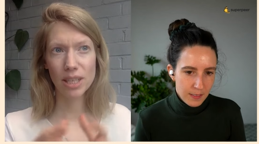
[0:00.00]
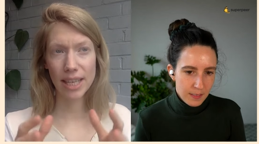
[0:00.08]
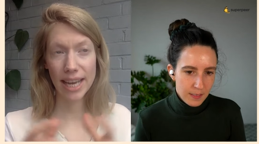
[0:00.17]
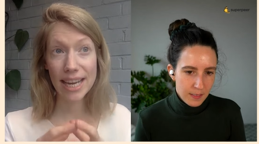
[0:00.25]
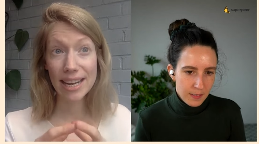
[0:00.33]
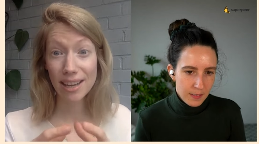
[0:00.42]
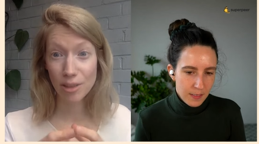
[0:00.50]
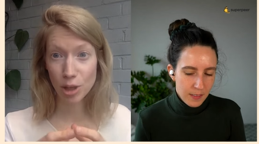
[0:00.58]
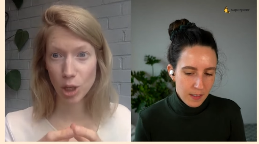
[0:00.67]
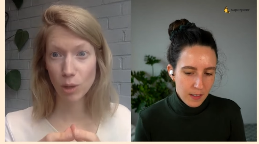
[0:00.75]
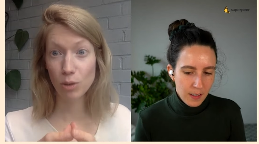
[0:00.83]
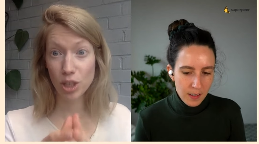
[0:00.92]
Speaker 1: to tailor
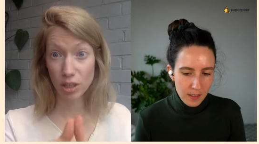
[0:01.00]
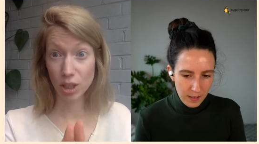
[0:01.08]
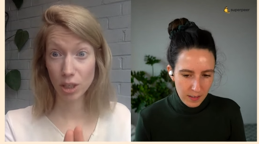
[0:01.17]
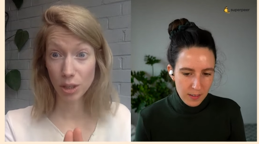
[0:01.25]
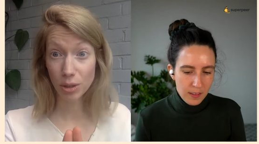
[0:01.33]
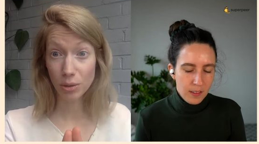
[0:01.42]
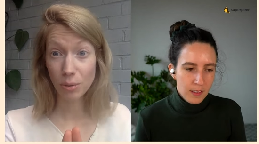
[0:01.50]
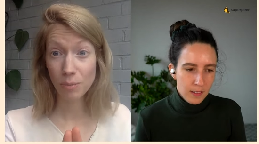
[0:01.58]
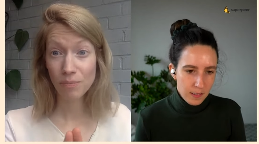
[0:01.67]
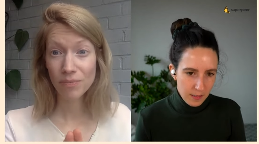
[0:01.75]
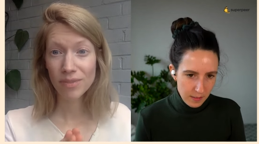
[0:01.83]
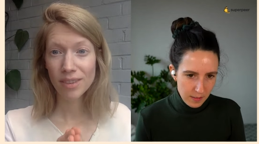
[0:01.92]
the coaching to you,
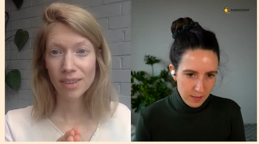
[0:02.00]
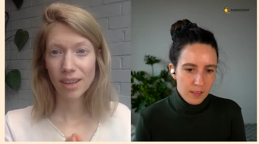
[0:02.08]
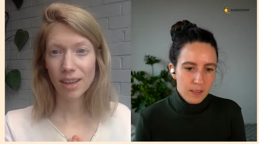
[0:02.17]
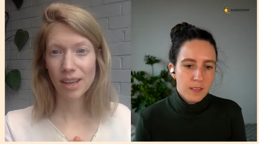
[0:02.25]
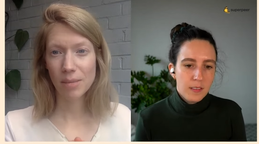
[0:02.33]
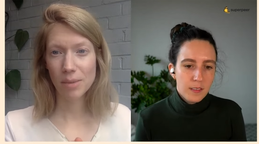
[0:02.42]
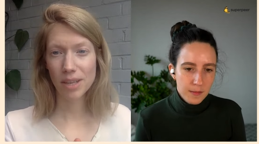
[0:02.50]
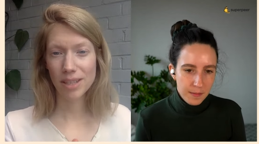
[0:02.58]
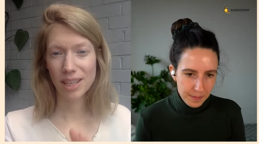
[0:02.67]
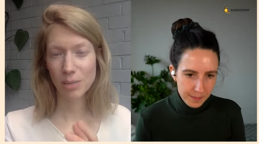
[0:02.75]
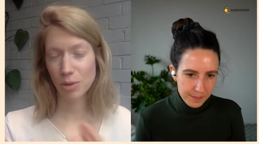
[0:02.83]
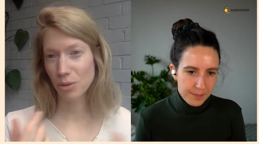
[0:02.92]
um, because
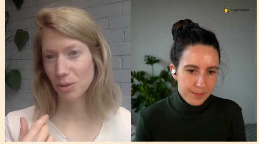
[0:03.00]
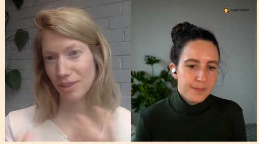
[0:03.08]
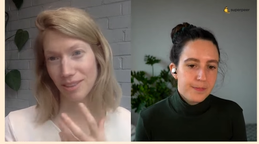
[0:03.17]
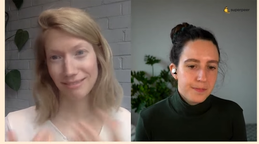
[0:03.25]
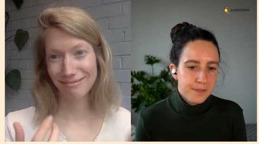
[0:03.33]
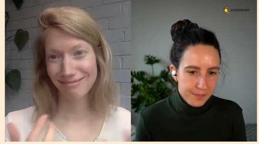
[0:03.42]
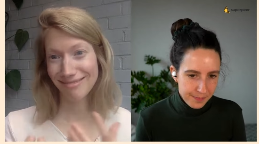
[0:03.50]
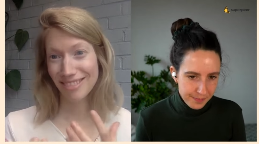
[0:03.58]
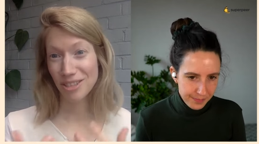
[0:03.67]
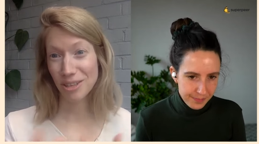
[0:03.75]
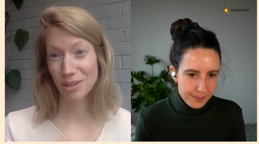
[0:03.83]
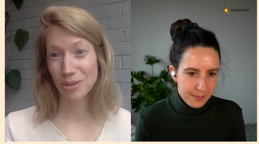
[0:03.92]
that's what you're going to,
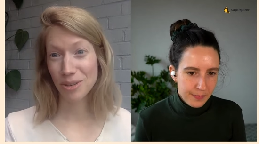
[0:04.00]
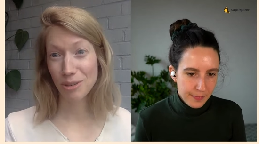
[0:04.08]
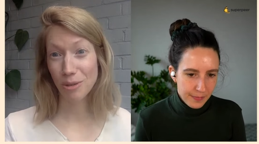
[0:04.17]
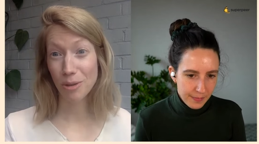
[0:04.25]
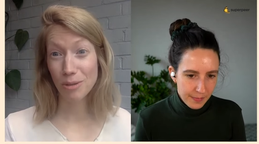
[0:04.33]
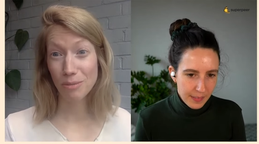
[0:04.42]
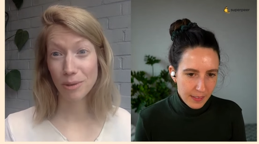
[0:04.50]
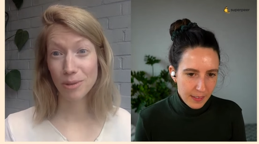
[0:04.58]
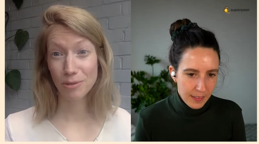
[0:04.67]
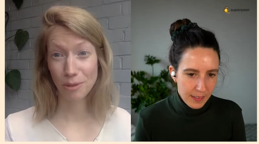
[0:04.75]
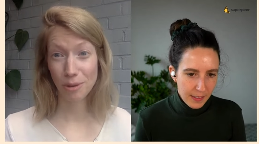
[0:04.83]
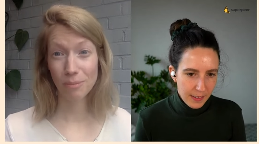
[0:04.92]
you know, you're going to grow the
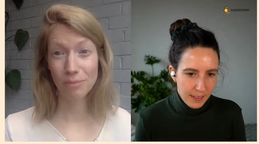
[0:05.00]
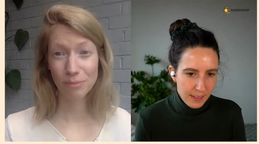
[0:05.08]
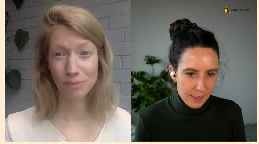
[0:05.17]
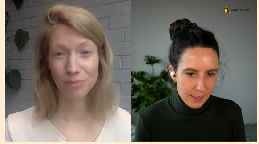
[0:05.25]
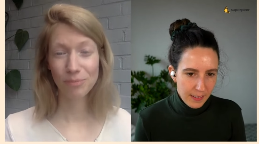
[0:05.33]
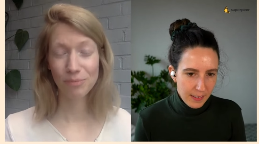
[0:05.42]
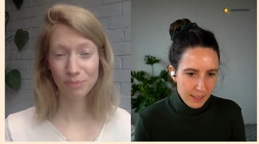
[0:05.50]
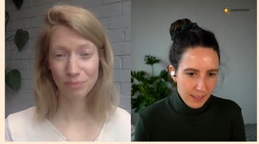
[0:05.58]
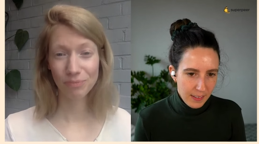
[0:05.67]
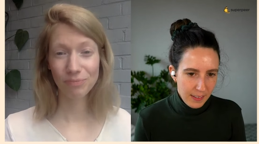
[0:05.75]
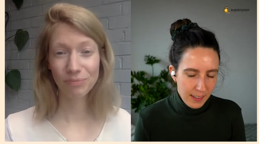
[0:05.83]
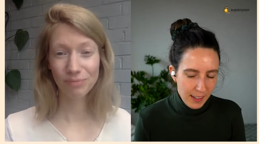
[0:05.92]
most from.
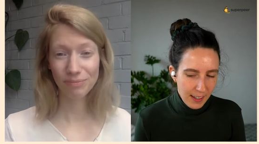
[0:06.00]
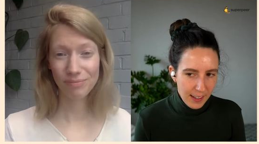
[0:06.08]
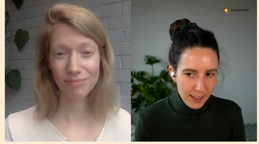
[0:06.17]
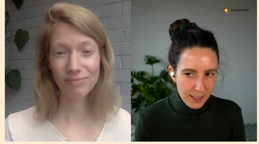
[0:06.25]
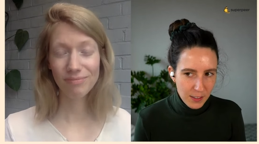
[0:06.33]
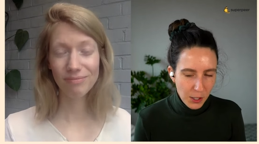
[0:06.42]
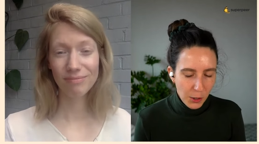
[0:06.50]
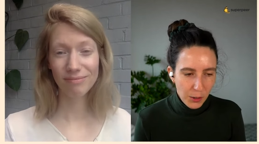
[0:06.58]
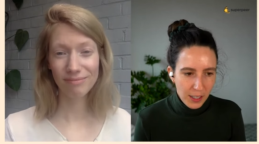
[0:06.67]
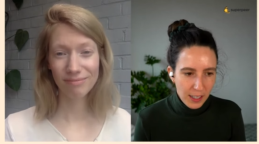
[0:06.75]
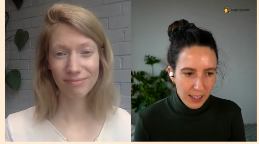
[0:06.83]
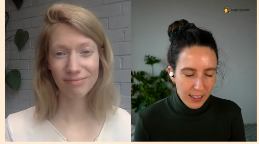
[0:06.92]
Speaker 2: Yeah,
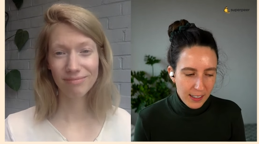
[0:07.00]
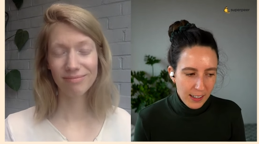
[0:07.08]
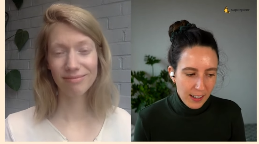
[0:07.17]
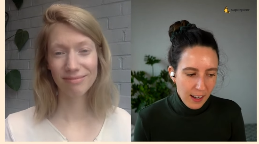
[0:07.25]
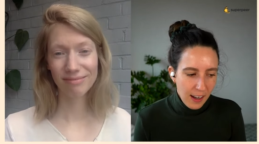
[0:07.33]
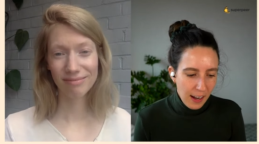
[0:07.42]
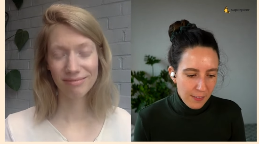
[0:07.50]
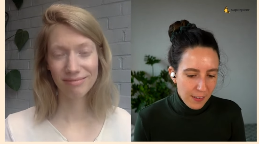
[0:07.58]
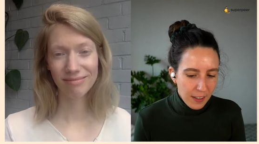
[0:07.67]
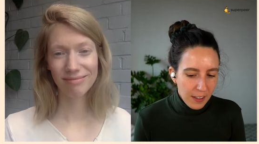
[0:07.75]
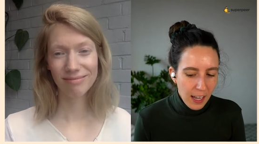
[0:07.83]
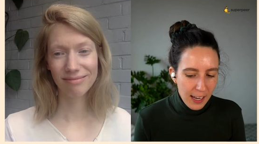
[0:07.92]
totally. I
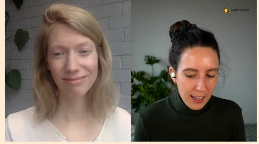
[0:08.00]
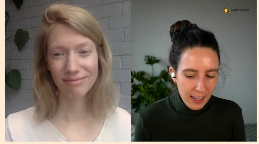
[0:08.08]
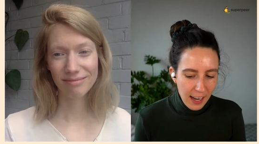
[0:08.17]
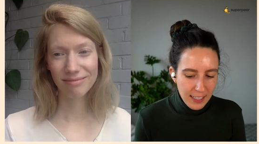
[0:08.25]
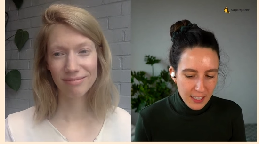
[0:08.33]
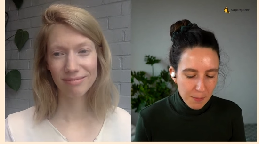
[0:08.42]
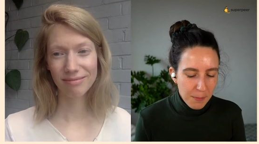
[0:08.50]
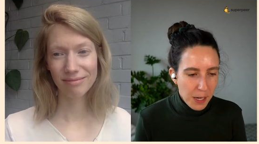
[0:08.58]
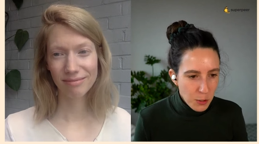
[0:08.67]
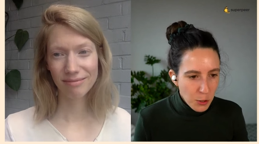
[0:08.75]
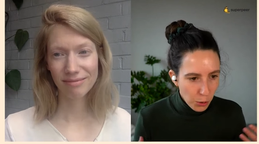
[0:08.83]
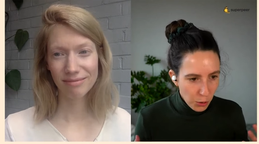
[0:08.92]
feel like as a
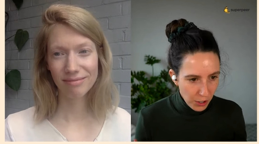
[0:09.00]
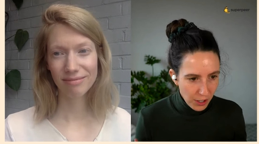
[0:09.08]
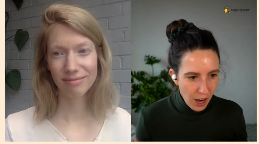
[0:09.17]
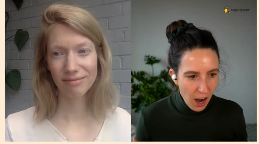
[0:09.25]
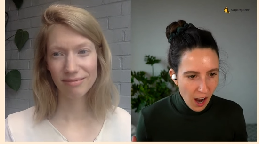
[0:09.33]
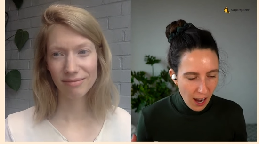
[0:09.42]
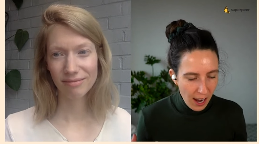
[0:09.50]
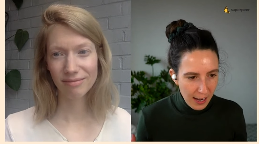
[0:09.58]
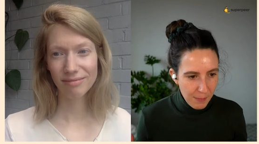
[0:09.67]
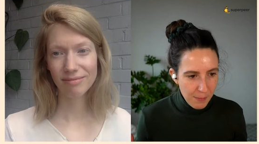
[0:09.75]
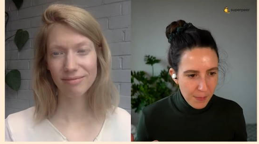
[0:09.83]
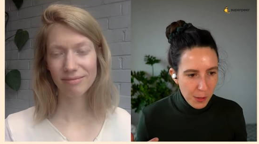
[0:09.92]
mentor,
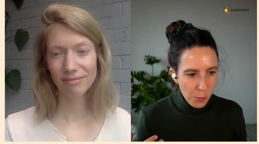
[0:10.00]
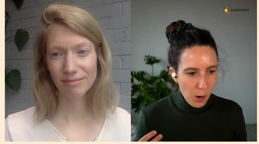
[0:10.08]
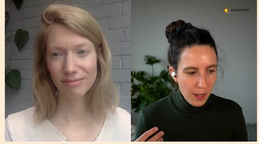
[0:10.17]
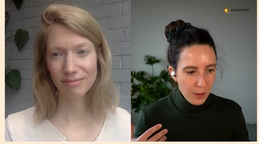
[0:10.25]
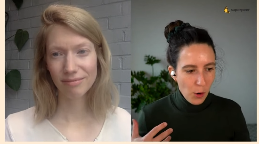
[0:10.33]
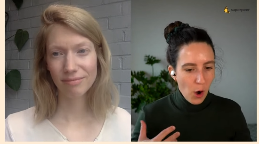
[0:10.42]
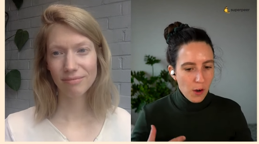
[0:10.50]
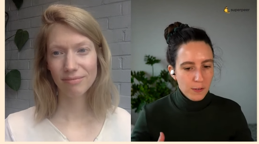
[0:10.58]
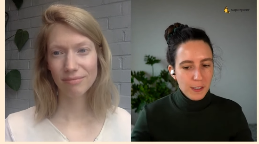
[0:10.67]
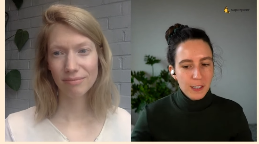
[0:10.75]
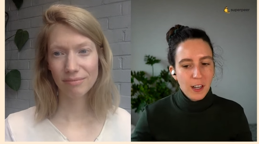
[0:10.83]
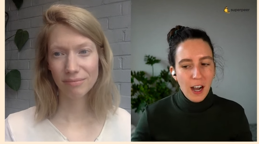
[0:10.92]
I'm the one
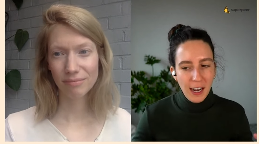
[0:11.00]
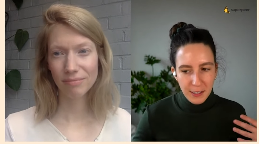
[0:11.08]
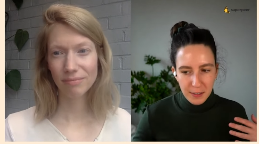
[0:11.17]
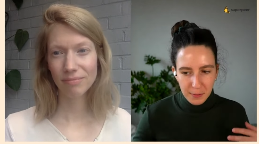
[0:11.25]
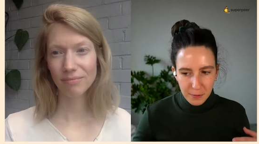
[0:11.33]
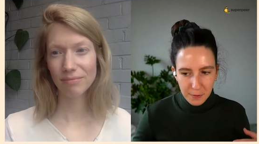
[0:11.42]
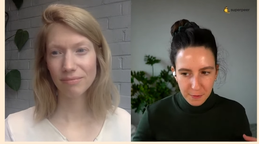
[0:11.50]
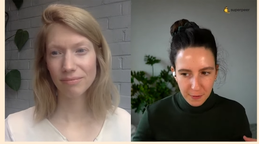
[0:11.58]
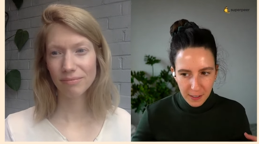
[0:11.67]
often kind of